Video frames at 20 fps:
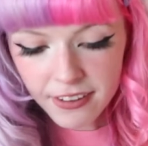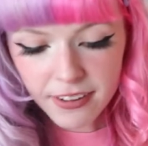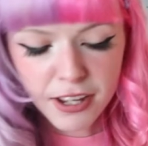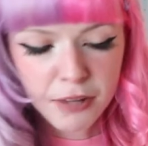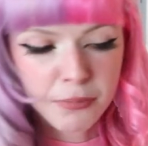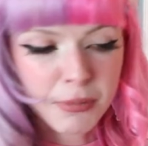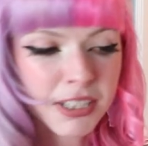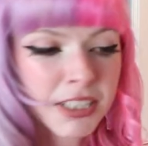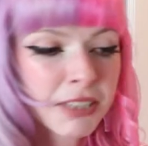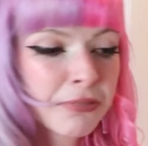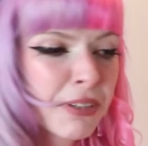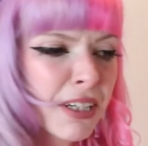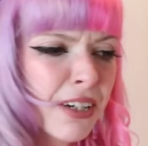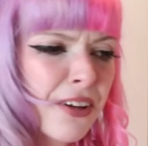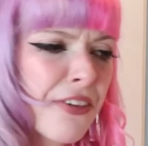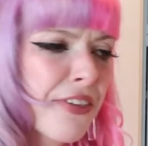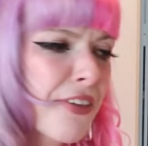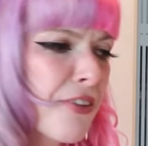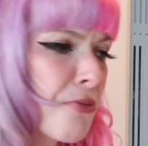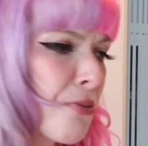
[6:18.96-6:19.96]
item, I didn't
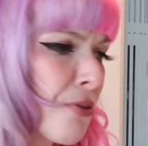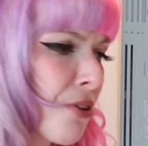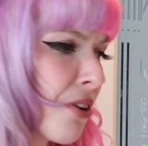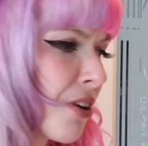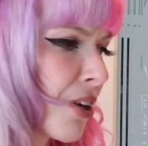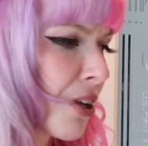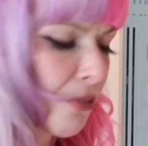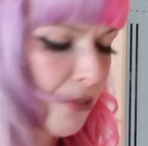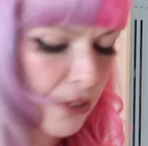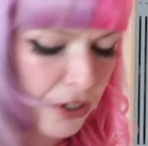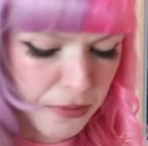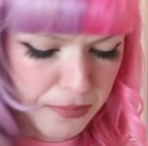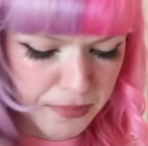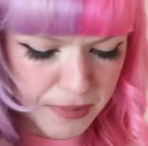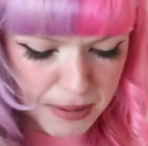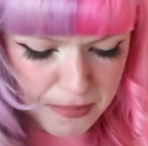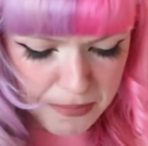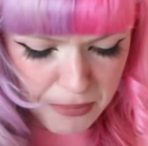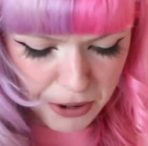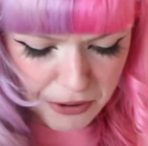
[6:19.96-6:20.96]
realise this was kind of going to
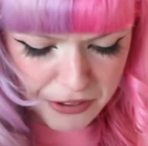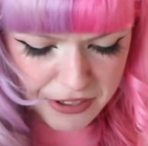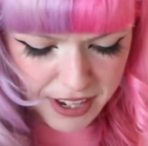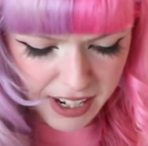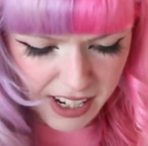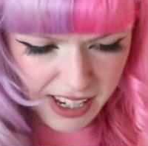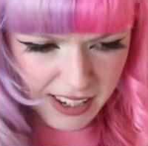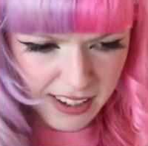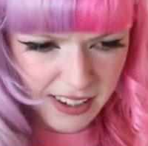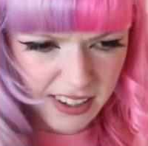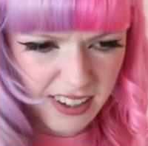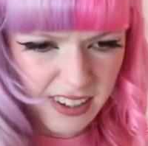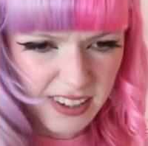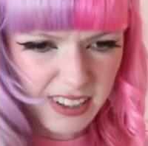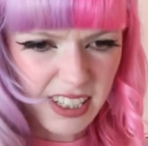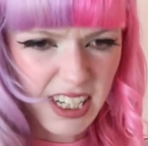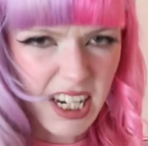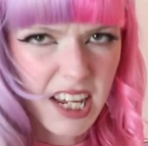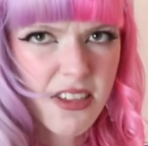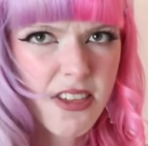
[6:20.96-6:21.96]
be mostly
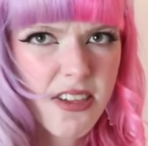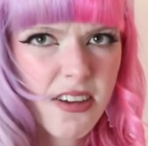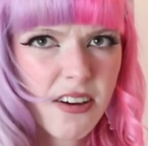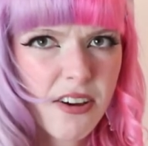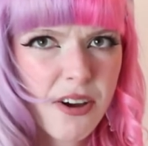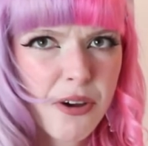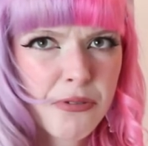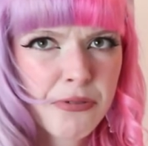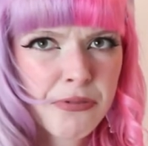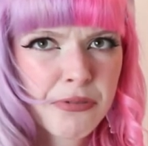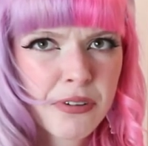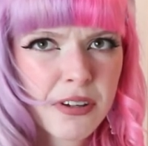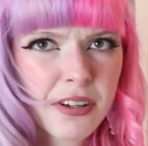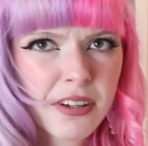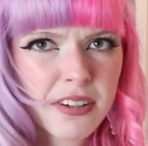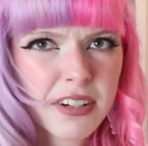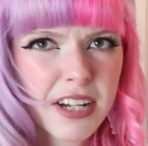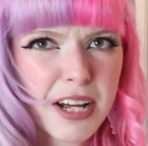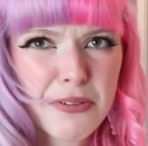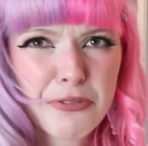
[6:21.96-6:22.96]
Lazy Oaf.
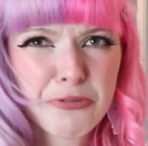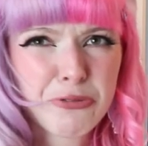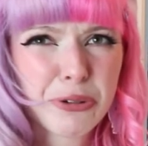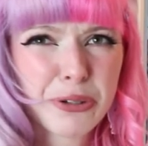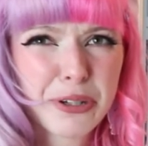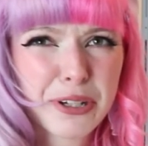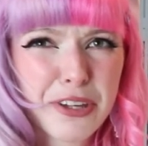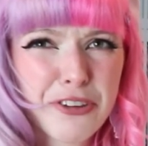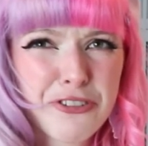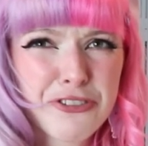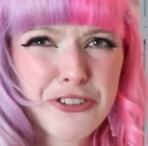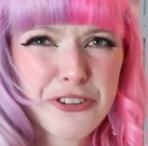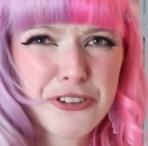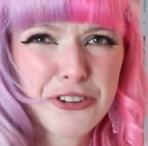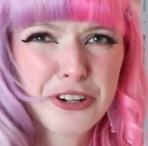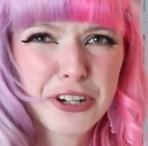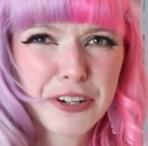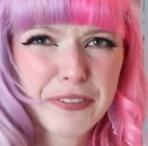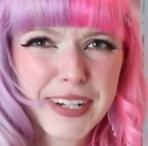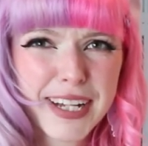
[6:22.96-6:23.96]
Now I feel like it's
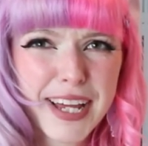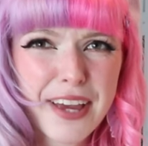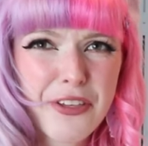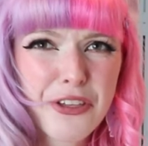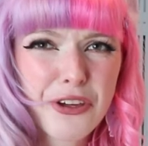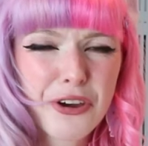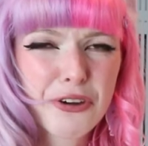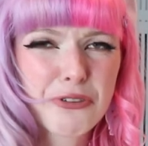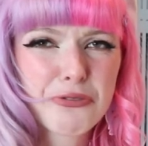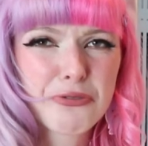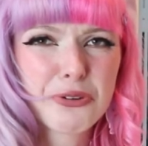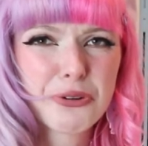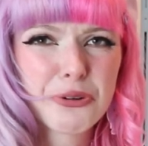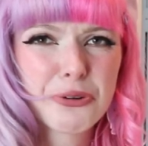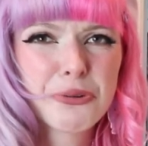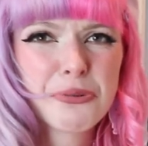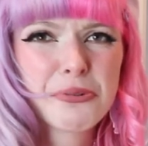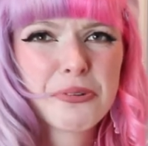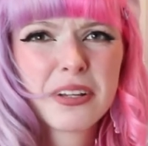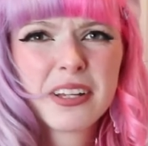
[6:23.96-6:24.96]
just kind of a Lazy Oaf
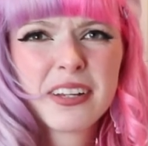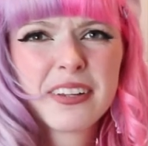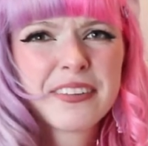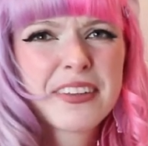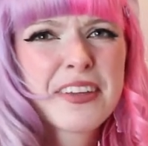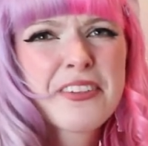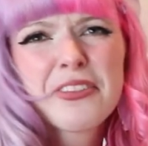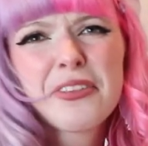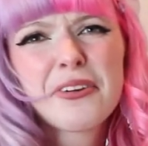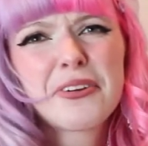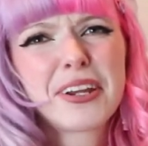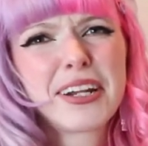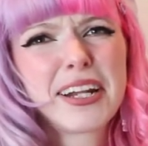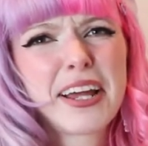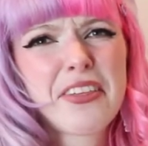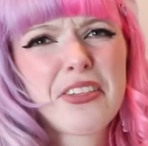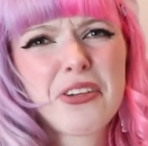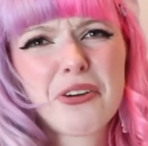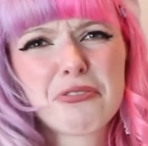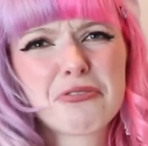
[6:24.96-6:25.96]
haul. These are the only
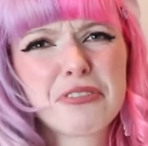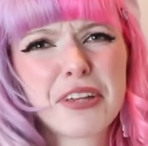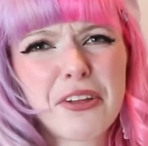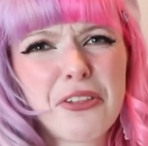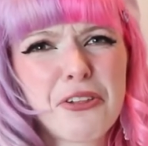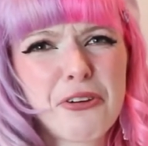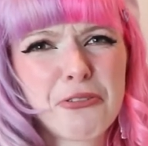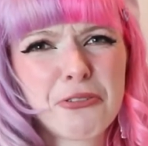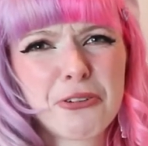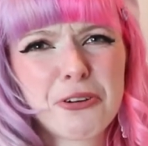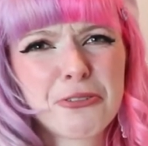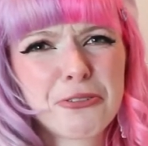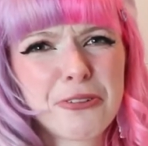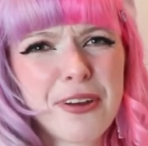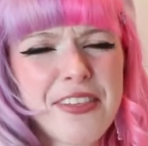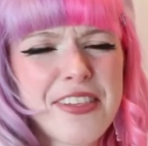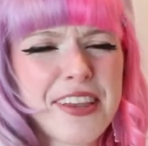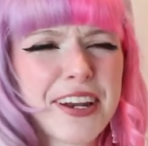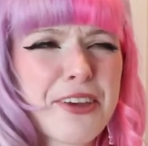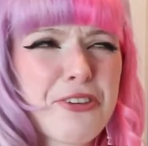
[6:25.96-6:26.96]
Lazy Oaf things I've got
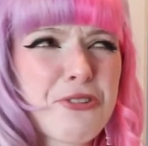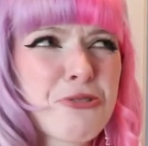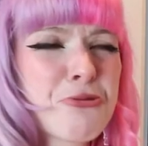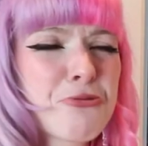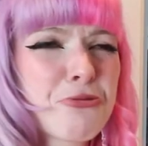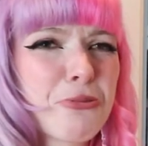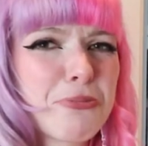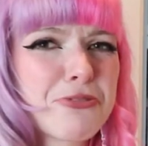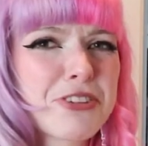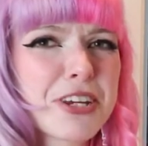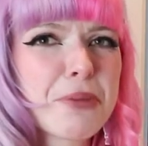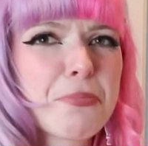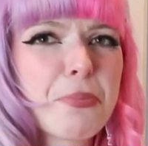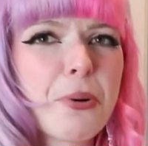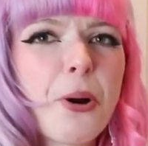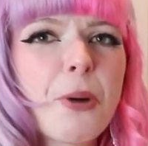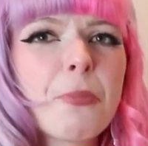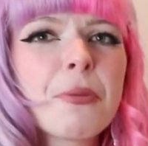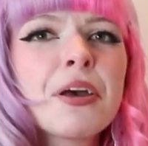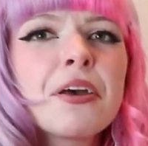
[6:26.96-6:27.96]
recently. It's all from
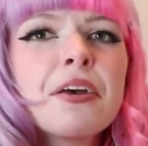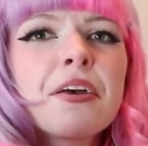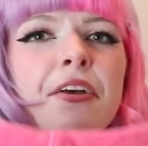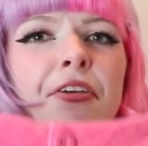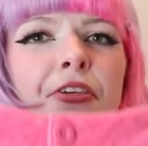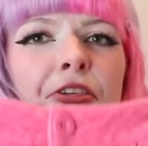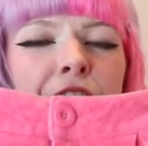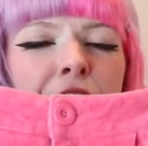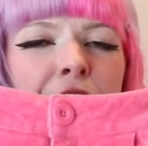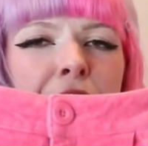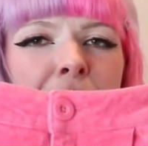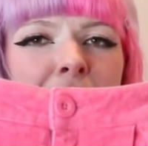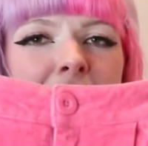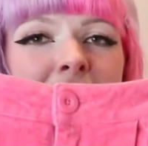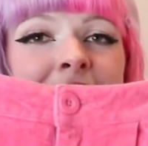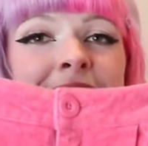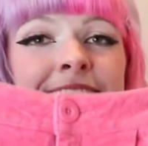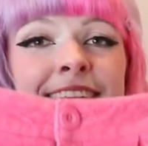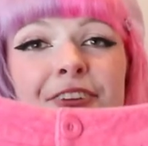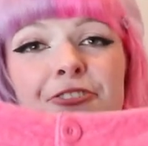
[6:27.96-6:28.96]
Depop. So
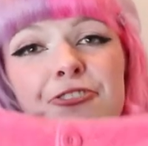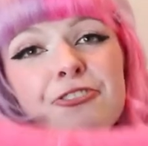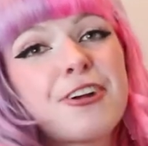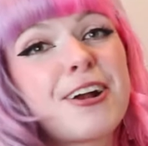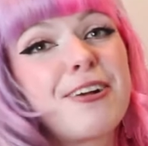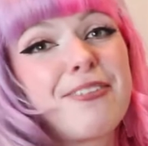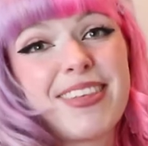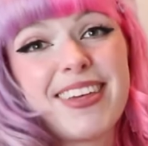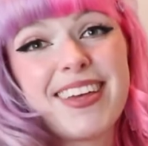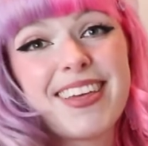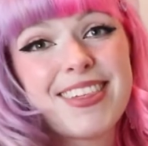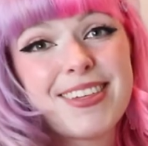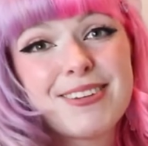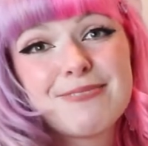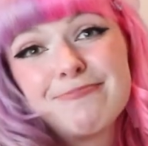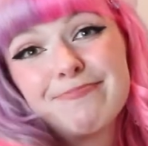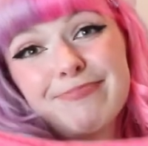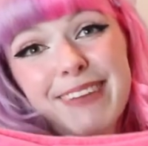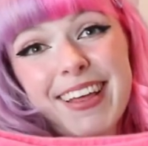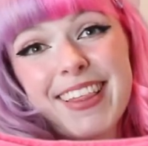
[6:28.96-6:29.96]
it's these trousers,
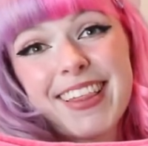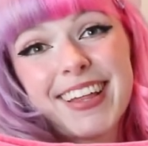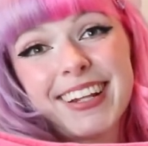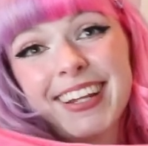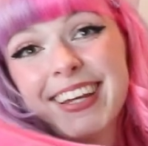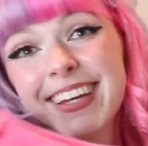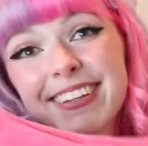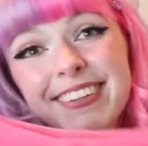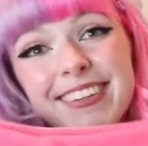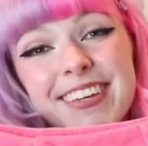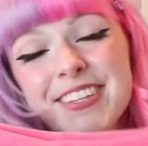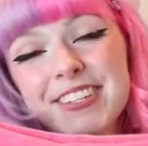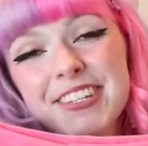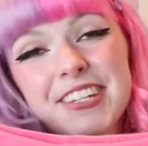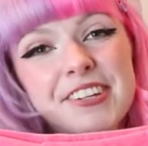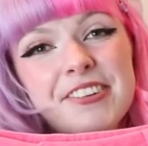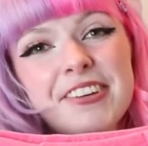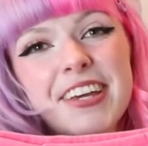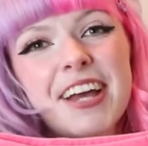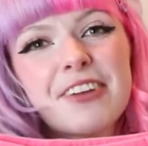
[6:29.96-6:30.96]
basically. These
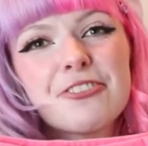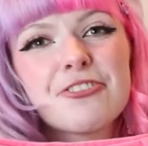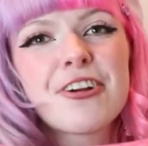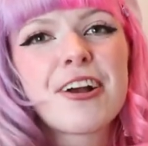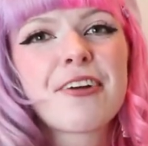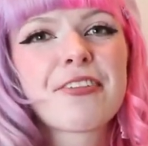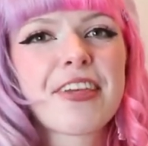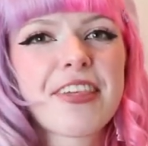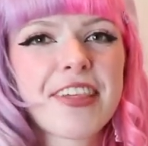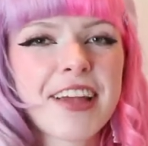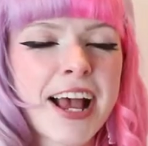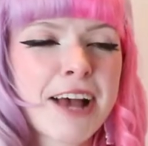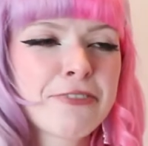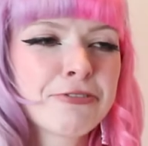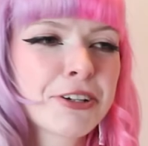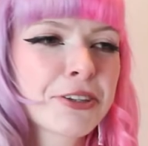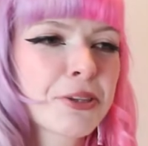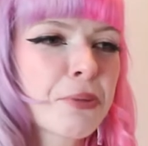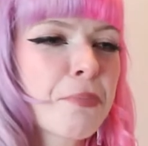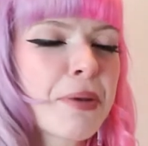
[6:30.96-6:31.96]
cute cat trousers. I
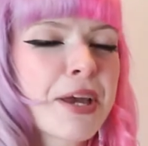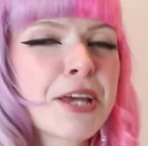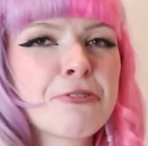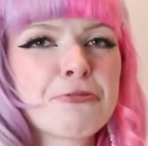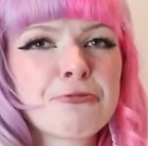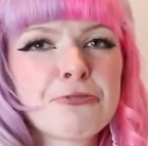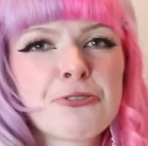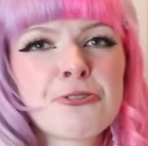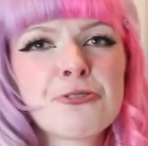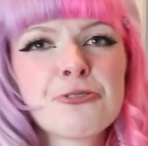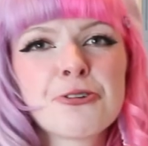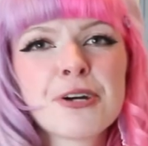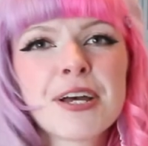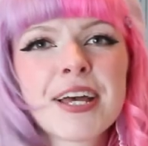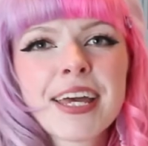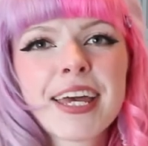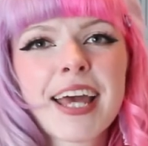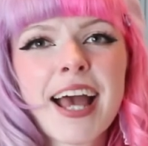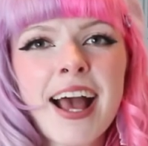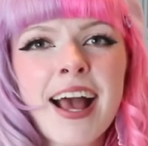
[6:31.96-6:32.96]
have like the pinafore
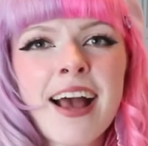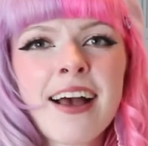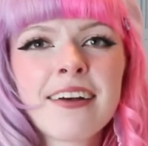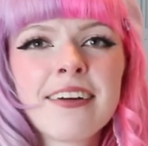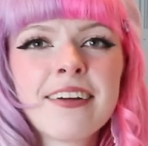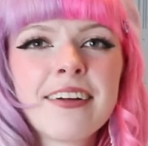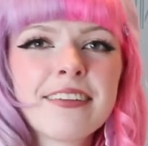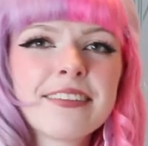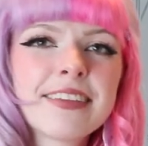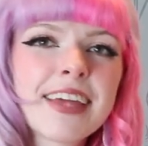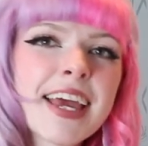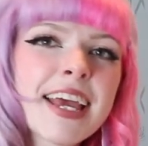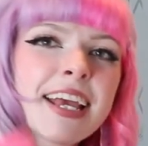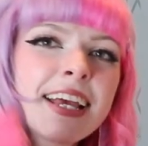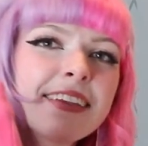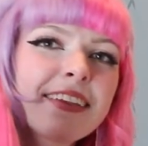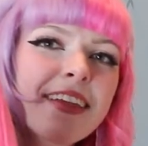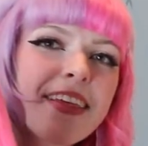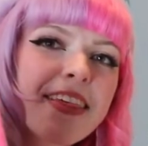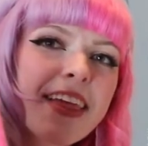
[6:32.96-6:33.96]
cat
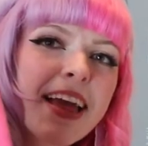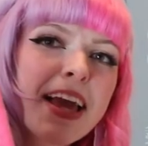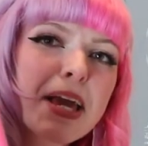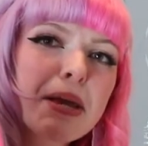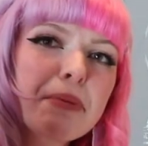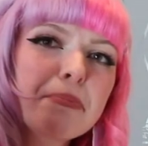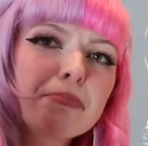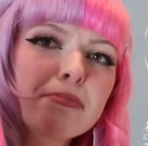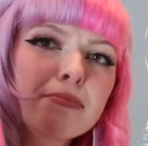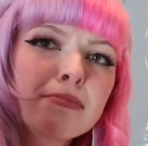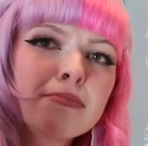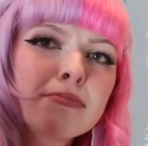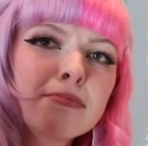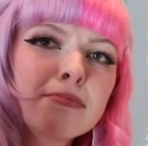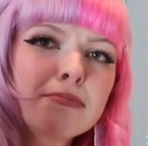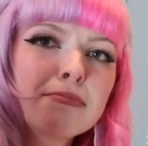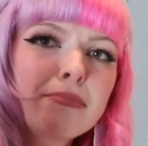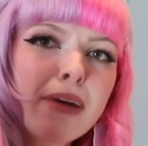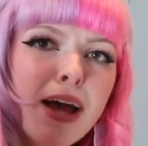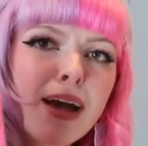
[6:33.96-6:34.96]
thing in the same
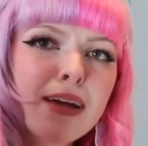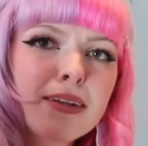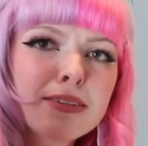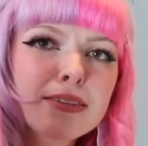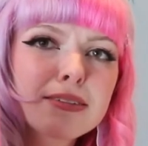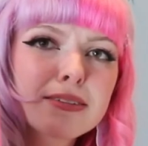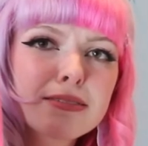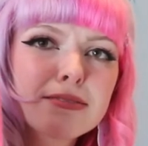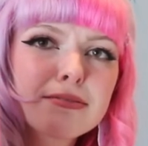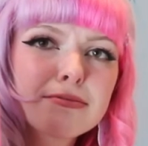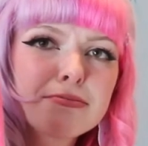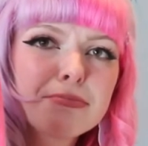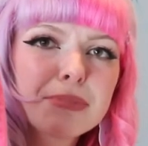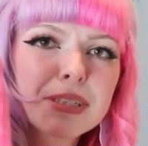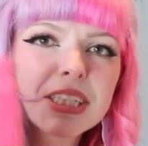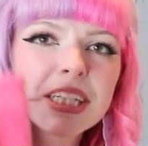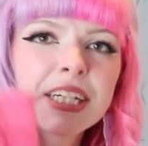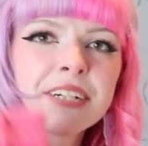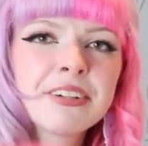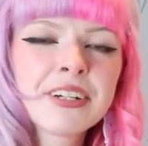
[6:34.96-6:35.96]
pattern and
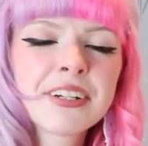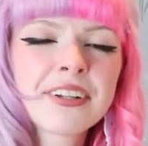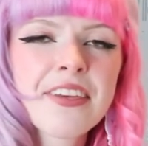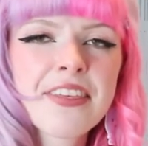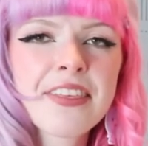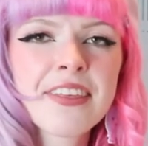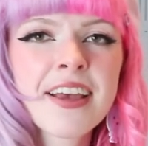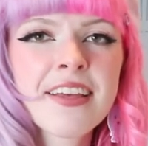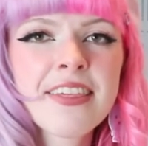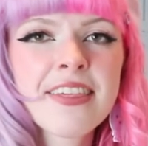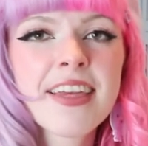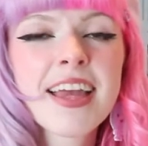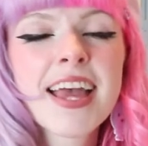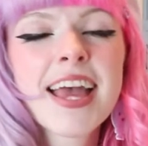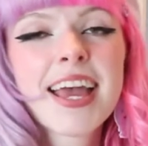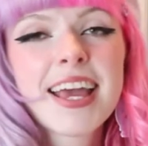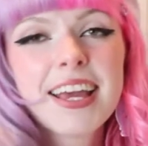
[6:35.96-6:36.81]
material as this.